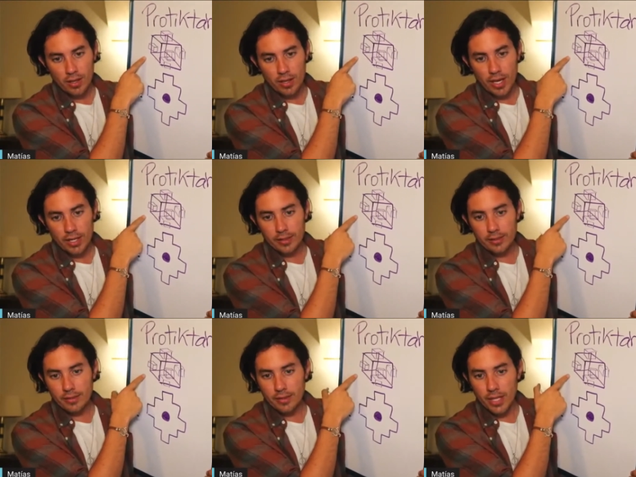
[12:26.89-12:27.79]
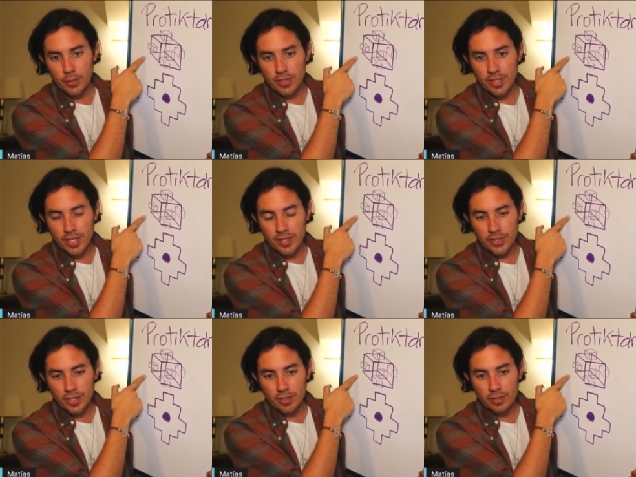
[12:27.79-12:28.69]
that it was
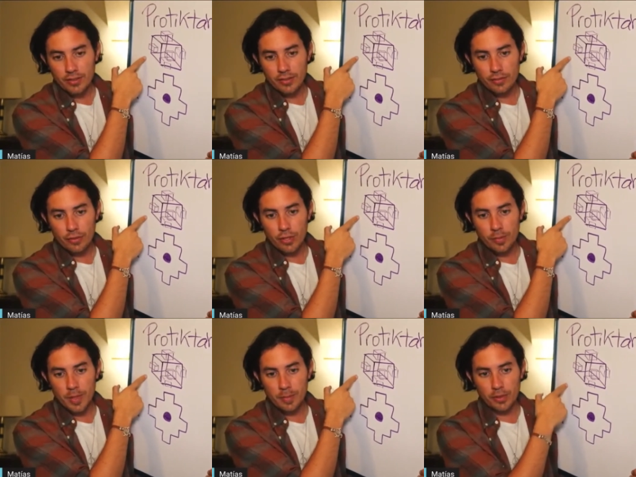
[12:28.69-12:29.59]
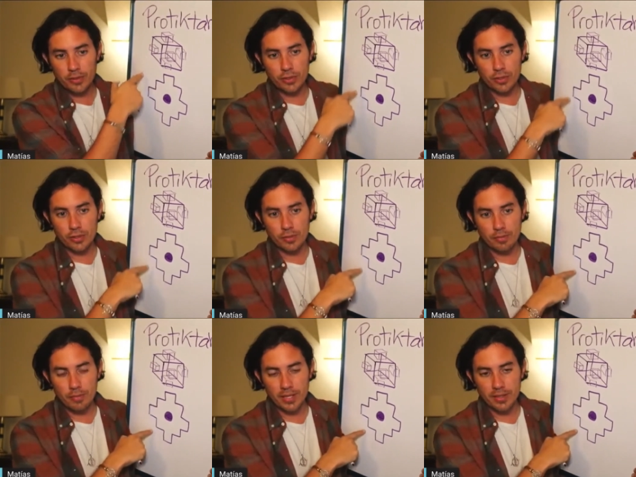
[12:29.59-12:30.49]
easier for the people to
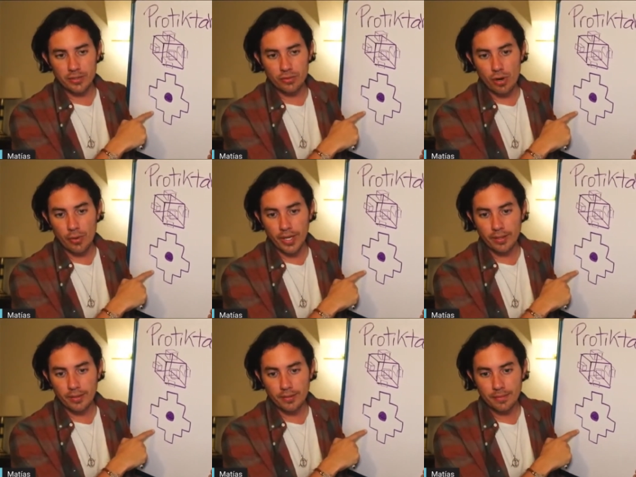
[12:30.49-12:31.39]
make this drawing.